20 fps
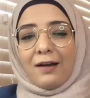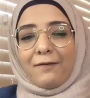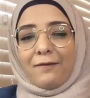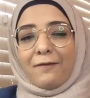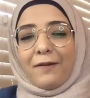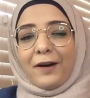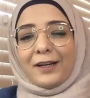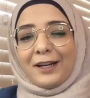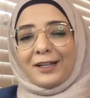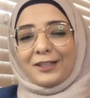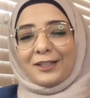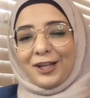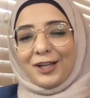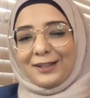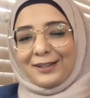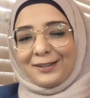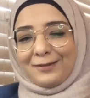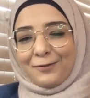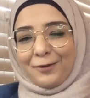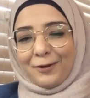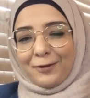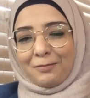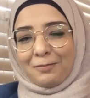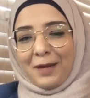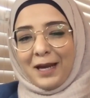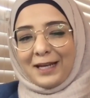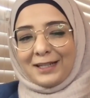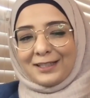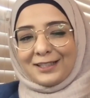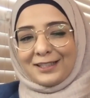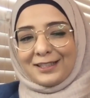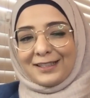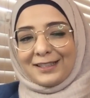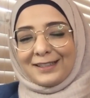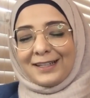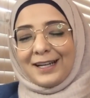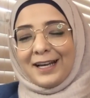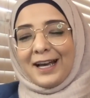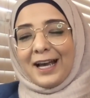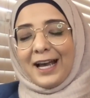financial
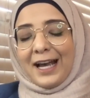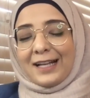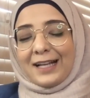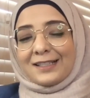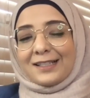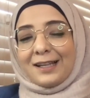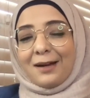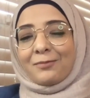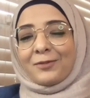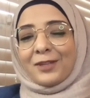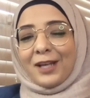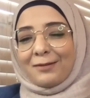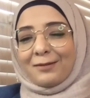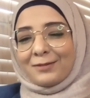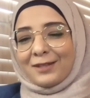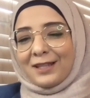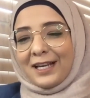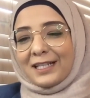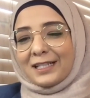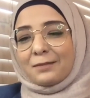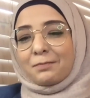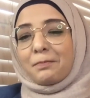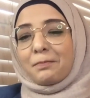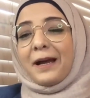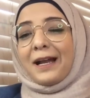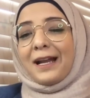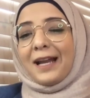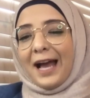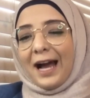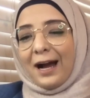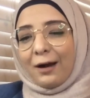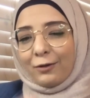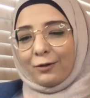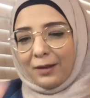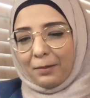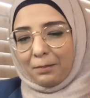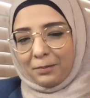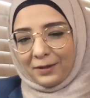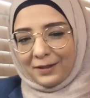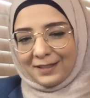information. And sometimes they spell out
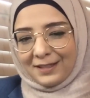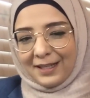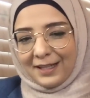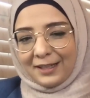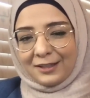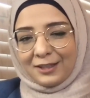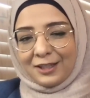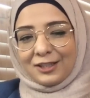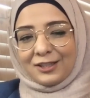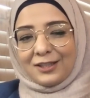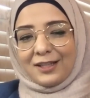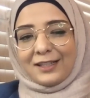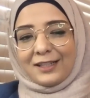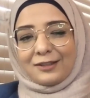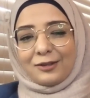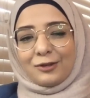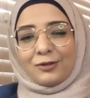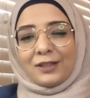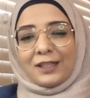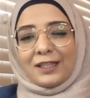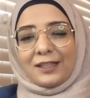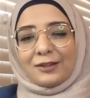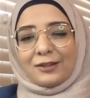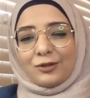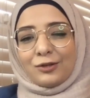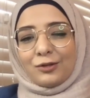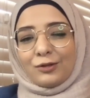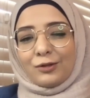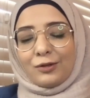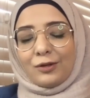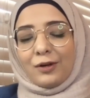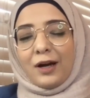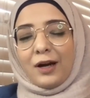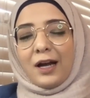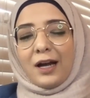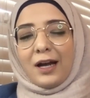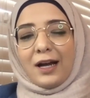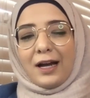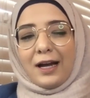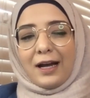the percentage that you need to
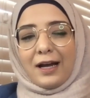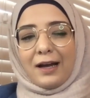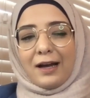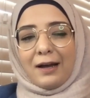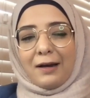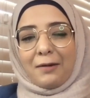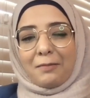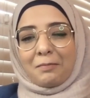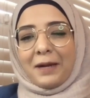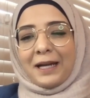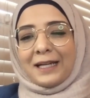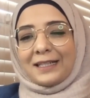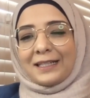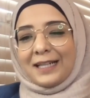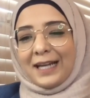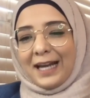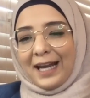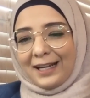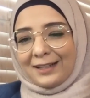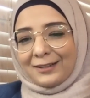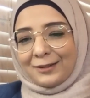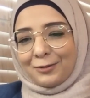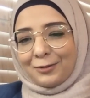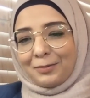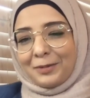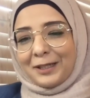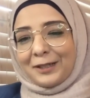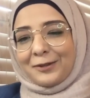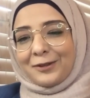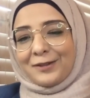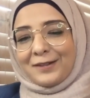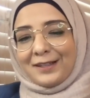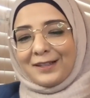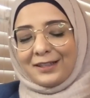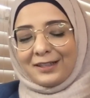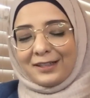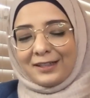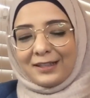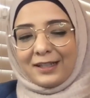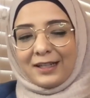maintain to be
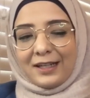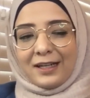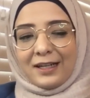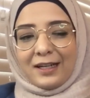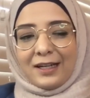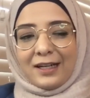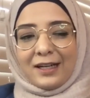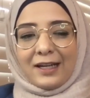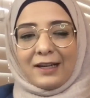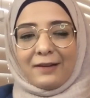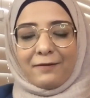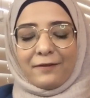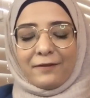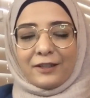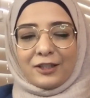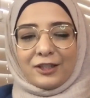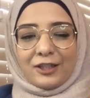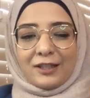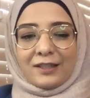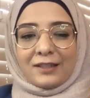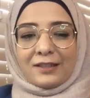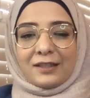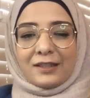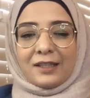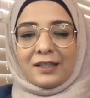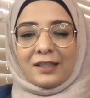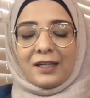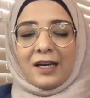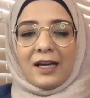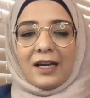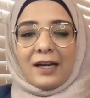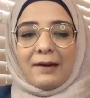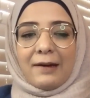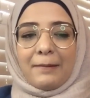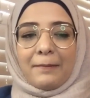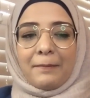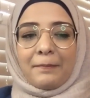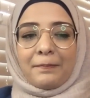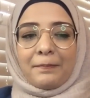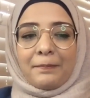considered efficient.
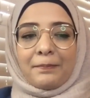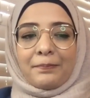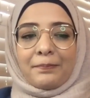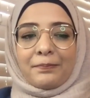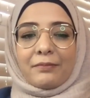Um,